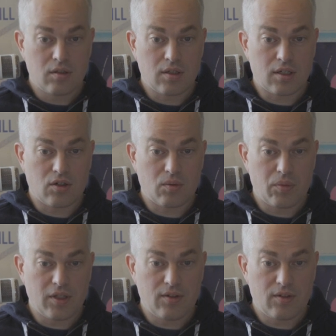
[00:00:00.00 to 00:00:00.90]
I'll
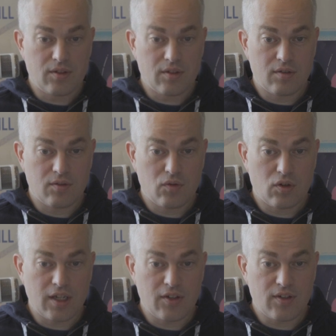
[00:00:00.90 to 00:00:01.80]
copy it for
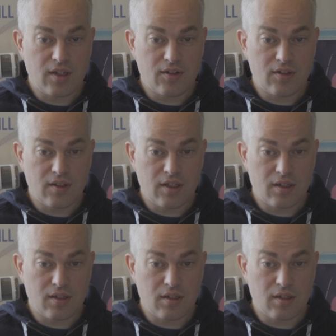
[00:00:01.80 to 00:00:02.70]
laziness, and
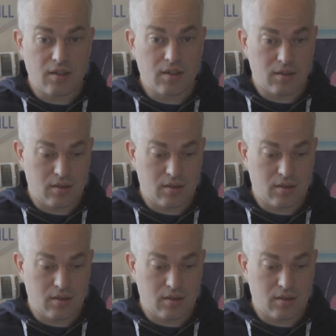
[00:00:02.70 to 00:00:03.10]
then